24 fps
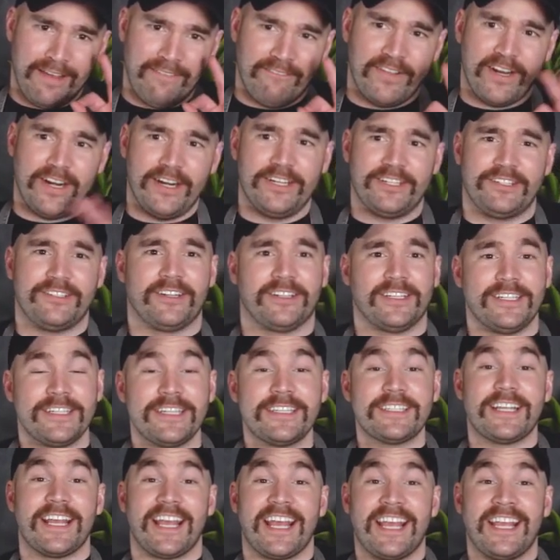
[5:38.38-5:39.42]
very strong. This
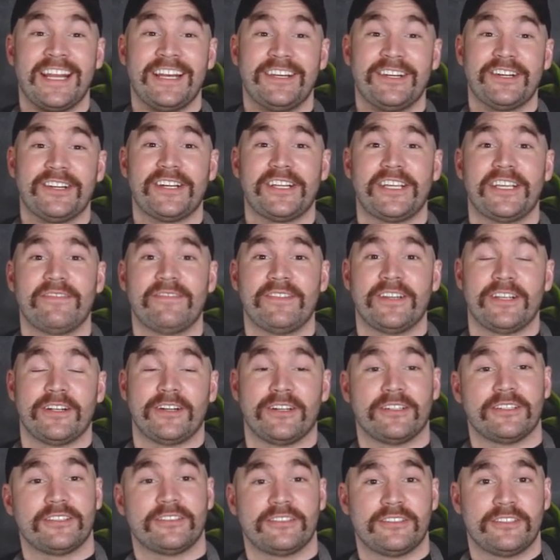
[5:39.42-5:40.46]
is an end your evening
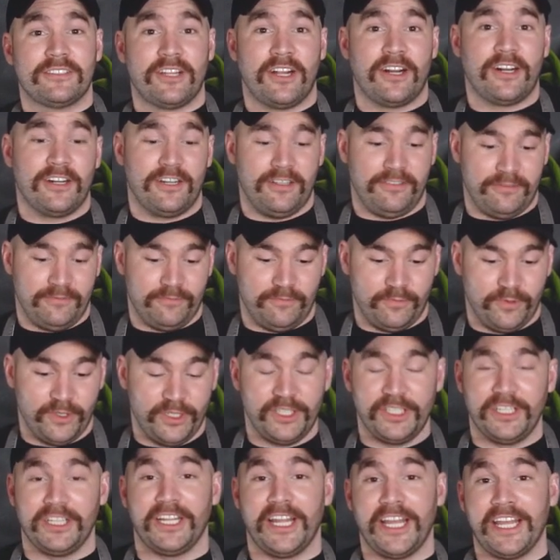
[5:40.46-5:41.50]
or start a
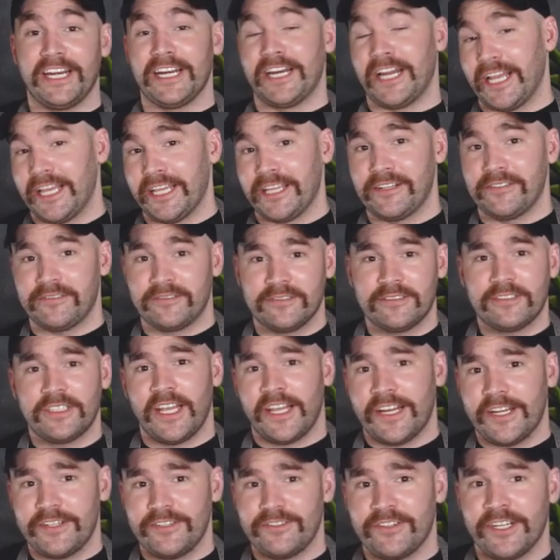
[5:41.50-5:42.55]
really late night
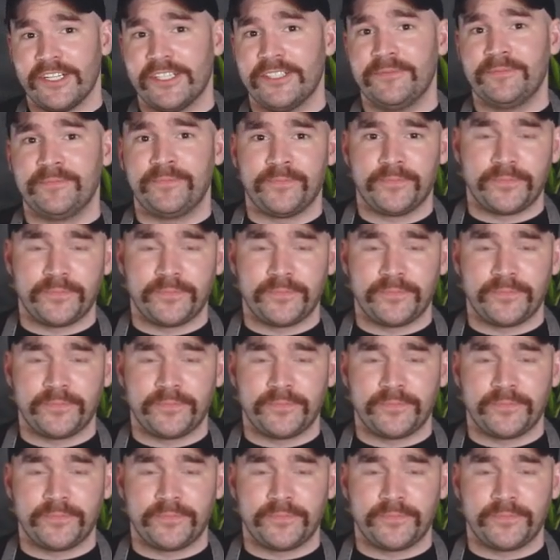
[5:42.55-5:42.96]
kind of drink.